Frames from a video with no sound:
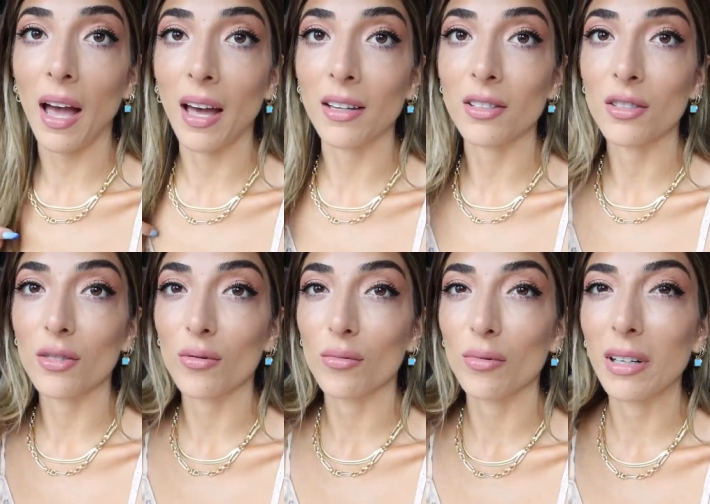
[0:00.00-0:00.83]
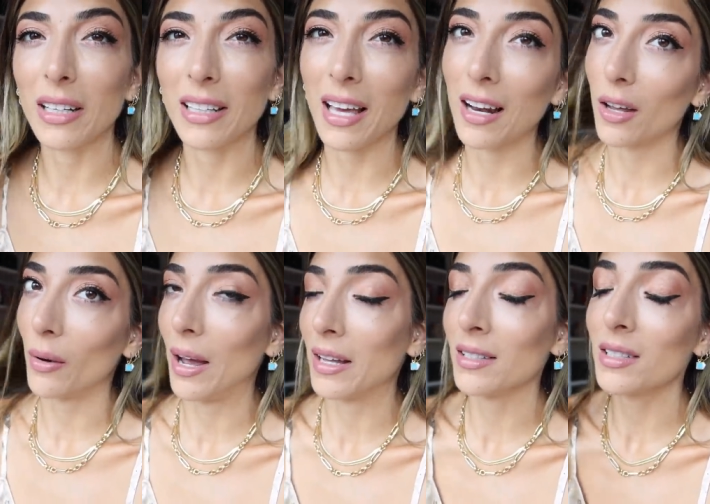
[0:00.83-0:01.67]
and really yellow
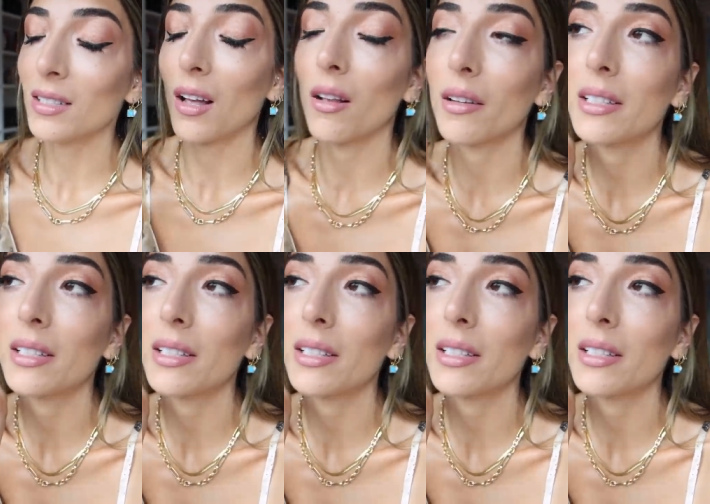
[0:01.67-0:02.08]
ends i'll